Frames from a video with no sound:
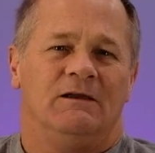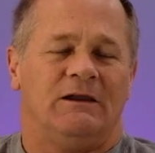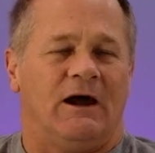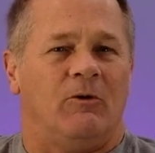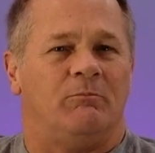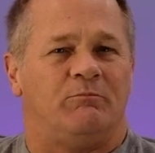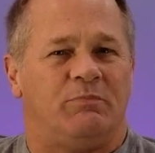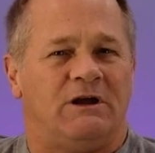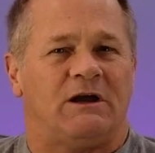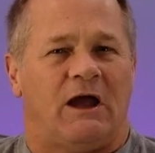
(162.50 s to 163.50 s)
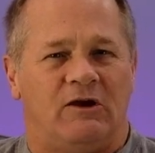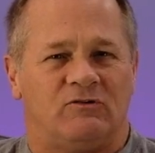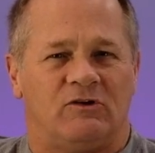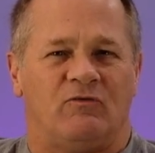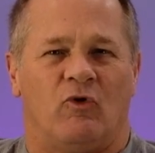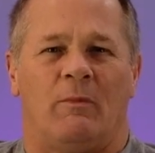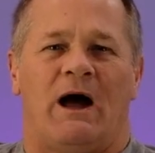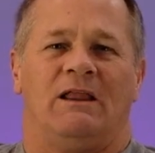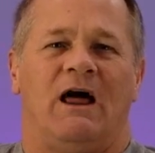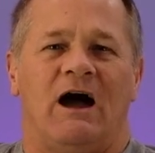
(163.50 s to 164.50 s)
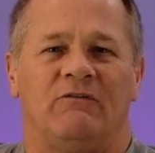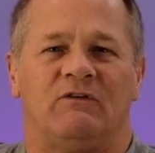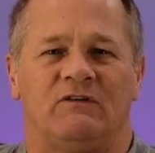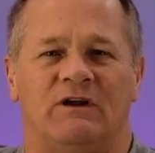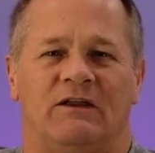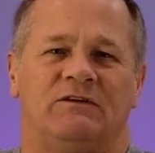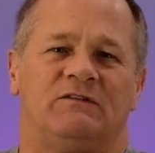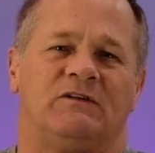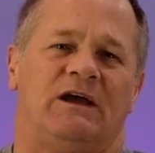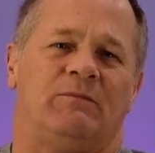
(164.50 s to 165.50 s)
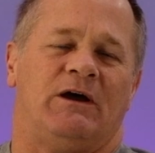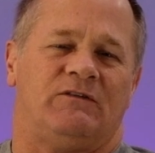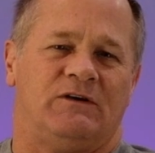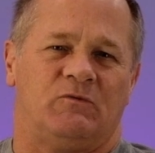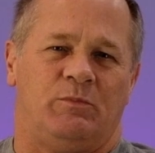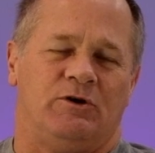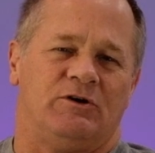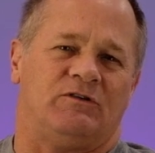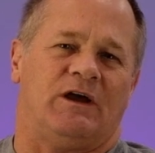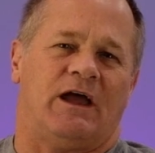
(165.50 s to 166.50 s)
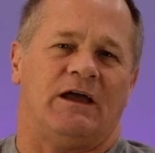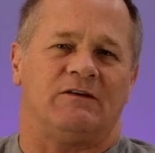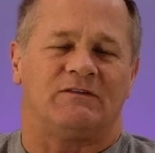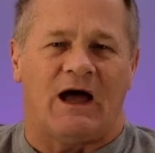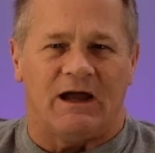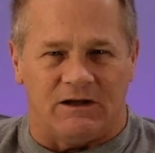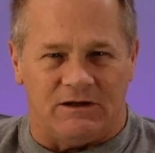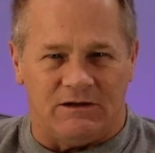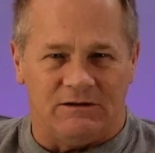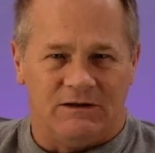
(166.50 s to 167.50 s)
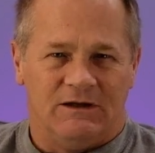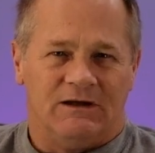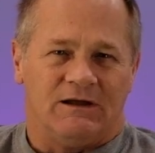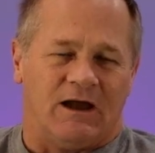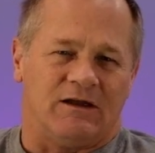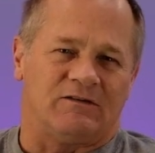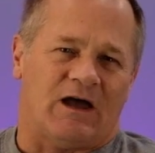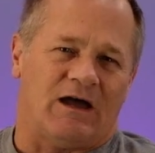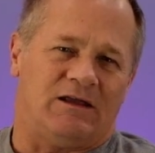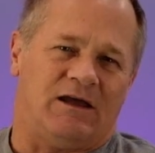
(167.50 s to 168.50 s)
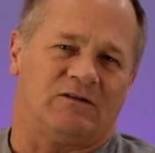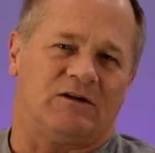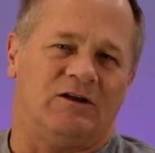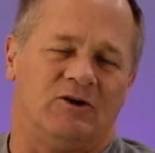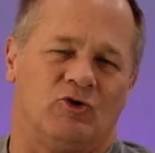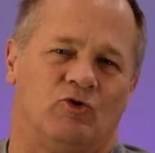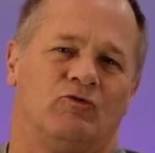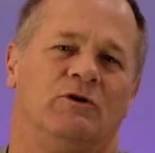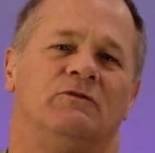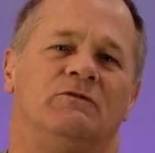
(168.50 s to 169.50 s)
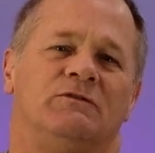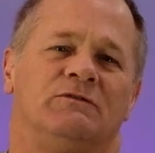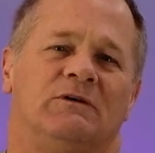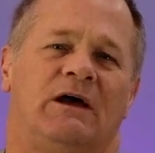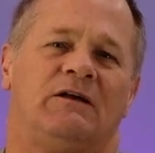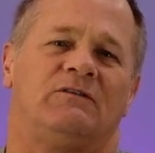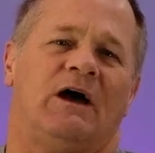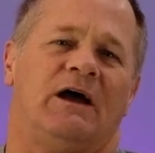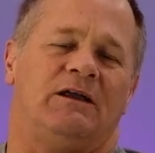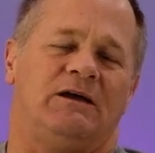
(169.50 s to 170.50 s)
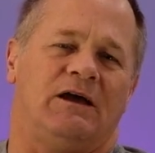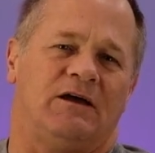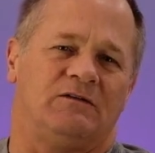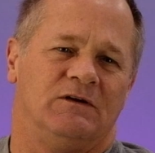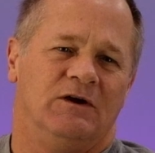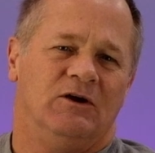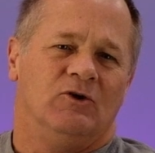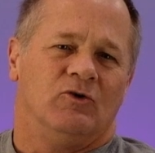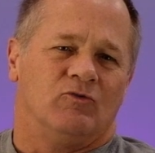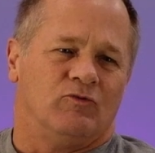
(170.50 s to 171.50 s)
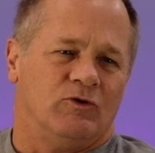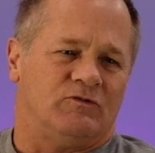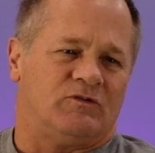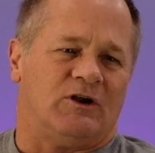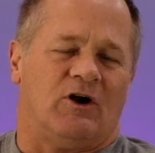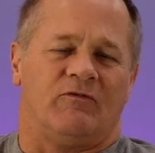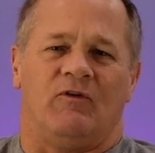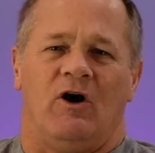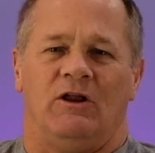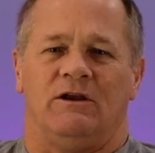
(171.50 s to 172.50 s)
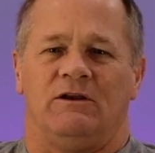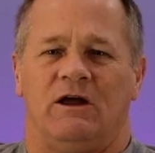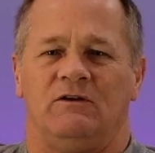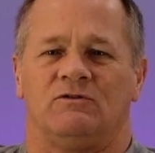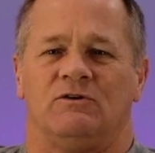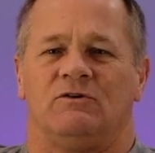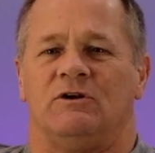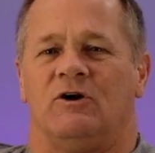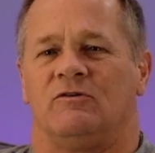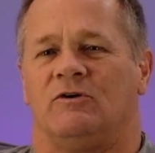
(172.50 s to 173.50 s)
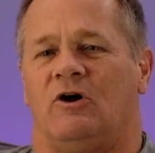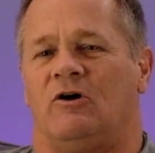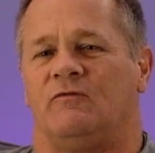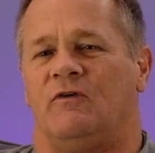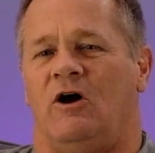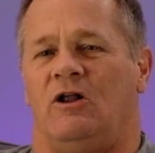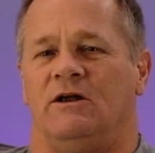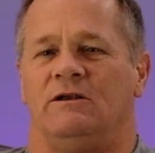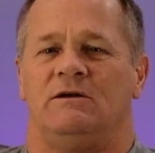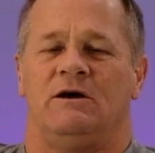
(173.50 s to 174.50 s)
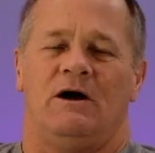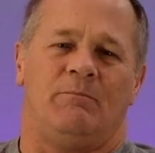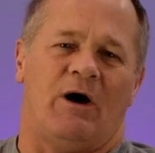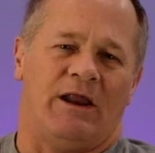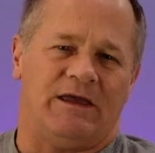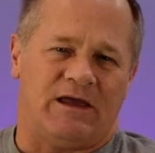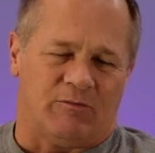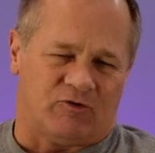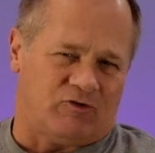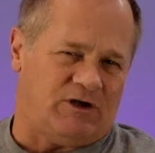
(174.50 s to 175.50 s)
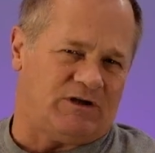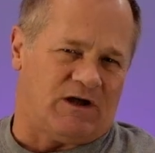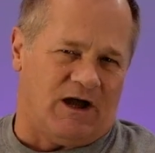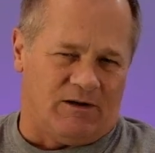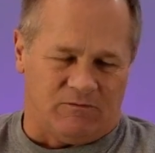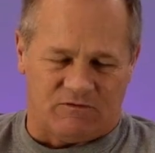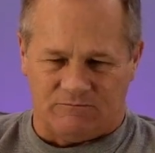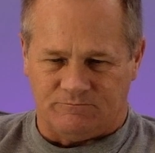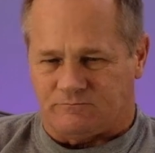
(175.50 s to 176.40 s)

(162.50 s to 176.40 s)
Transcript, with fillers: Now, being anxious for my life is not the same as experiencing anxiety. Anxiety has clinical roots. Anxiety has roots in our fallen nature, in our, our fallen uh, body chemistry at times,